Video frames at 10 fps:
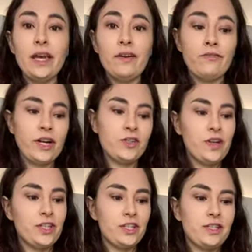have fresh
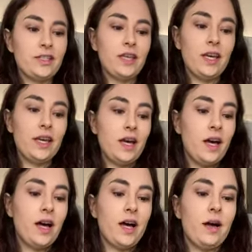veggies.
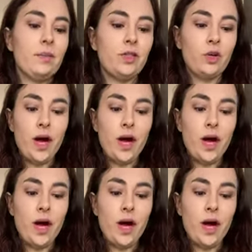So